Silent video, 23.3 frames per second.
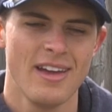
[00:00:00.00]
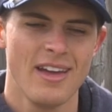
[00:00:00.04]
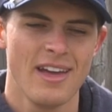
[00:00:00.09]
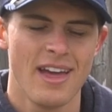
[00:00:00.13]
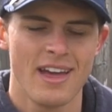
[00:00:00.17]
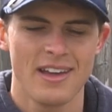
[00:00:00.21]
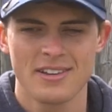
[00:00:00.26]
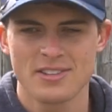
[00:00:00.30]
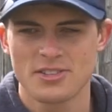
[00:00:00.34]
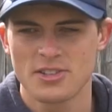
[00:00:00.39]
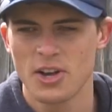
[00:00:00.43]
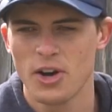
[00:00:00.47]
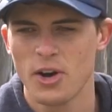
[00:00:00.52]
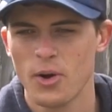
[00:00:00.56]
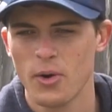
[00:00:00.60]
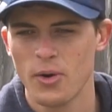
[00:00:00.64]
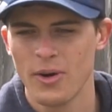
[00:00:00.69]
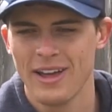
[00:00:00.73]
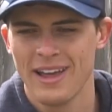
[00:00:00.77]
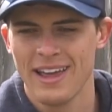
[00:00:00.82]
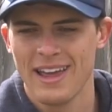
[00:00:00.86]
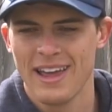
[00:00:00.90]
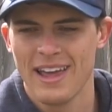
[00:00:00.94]
And
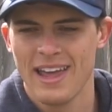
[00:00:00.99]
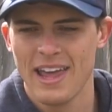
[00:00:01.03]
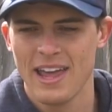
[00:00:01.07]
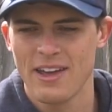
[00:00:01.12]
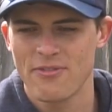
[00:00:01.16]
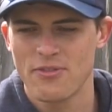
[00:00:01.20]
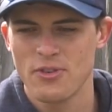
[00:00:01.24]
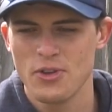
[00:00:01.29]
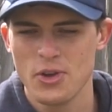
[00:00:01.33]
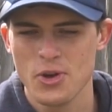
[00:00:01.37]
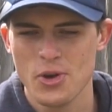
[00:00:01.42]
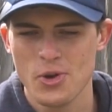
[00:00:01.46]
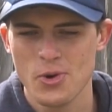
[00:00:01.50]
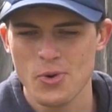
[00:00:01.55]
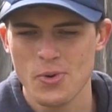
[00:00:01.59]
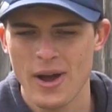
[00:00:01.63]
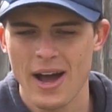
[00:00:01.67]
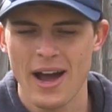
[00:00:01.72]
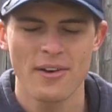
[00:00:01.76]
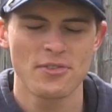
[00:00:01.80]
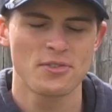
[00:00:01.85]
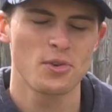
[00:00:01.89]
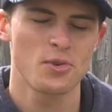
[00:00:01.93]
so if you
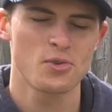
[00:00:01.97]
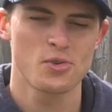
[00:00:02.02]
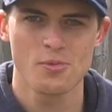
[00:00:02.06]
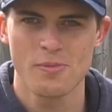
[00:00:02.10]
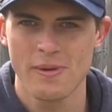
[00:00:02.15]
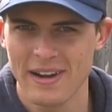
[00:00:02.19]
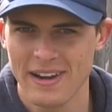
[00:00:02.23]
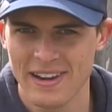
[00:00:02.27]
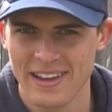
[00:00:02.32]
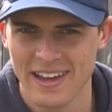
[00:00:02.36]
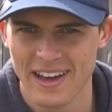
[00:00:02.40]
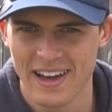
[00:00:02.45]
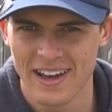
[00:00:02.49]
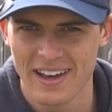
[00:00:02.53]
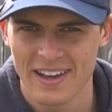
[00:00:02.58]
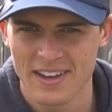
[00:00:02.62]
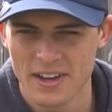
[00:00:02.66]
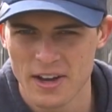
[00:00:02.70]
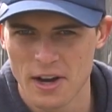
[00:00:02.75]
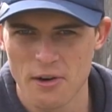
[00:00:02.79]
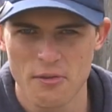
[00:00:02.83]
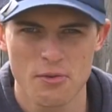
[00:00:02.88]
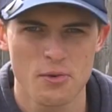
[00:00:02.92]
have social media,
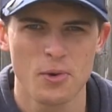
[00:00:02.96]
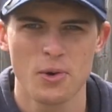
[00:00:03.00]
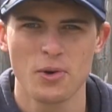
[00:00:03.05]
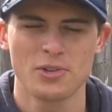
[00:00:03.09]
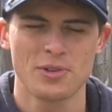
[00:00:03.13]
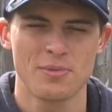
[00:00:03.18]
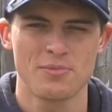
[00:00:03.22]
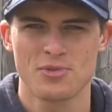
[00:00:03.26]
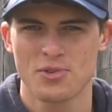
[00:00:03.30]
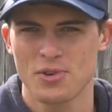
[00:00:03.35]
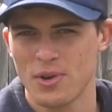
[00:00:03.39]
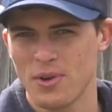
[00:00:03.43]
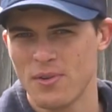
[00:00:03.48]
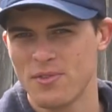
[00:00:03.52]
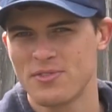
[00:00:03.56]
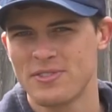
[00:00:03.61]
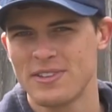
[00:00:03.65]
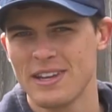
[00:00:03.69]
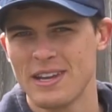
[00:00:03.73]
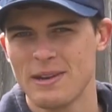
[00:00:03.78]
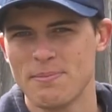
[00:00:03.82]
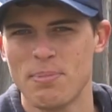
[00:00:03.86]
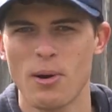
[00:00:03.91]
of course, I'm sure you've
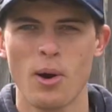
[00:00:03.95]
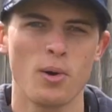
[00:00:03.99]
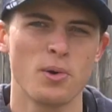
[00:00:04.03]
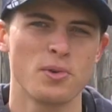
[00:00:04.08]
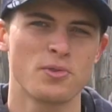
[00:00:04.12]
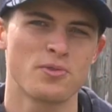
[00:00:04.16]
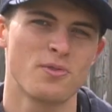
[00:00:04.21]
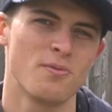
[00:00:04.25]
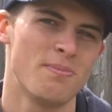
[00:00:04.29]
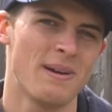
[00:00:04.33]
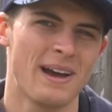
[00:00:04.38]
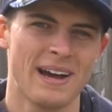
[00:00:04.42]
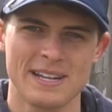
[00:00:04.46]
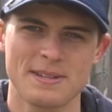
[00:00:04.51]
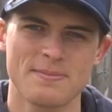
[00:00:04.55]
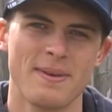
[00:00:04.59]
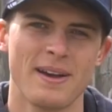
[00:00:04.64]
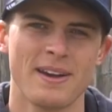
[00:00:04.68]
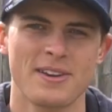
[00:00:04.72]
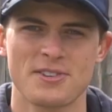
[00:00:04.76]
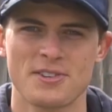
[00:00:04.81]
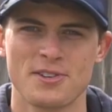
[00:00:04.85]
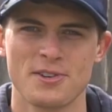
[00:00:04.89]
seen posts from
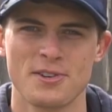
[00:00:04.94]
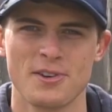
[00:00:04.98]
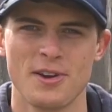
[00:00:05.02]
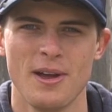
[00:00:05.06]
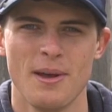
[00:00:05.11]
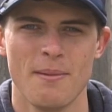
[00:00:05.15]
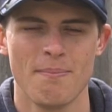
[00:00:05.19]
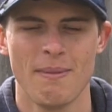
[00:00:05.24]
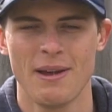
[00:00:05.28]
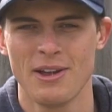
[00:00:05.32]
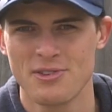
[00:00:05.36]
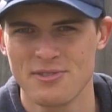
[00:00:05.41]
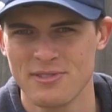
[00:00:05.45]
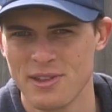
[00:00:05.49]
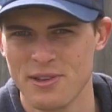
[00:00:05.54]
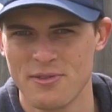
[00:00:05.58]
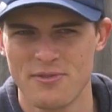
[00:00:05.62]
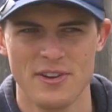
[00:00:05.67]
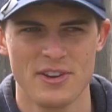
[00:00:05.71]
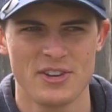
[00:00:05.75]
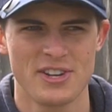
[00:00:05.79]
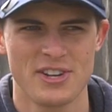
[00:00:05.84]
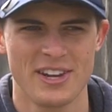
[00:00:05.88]
Bassmaster, Major League
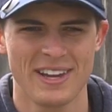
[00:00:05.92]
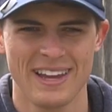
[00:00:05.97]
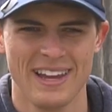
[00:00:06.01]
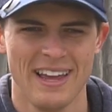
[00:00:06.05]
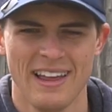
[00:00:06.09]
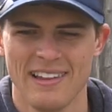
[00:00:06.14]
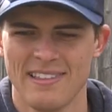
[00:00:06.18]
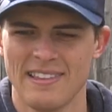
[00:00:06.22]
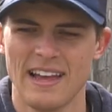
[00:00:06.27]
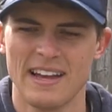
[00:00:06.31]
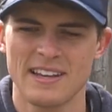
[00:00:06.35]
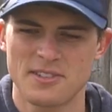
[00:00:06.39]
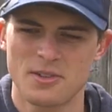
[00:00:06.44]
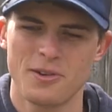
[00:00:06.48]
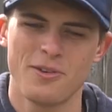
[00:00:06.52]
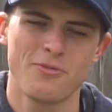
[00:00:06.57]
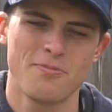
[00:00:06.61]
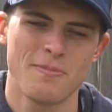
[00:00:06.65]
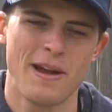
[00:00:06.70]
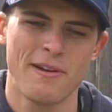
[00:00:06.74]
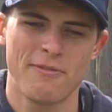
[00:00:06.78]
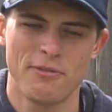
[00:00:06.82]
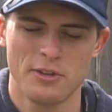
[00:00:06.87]
Fishing, less so
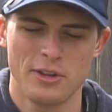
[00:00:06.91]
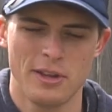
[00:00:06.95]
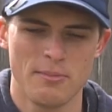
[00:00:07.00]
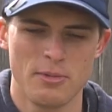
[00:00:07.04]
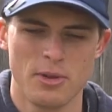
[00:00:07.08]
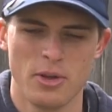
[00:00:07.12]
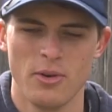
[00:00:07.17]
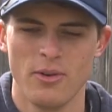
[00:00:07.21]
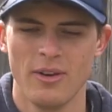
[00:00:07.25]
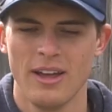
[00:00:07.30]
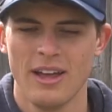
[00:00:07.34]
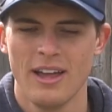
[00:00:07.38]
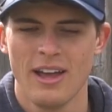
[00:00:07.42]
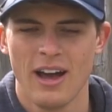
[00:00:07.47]
from FLW,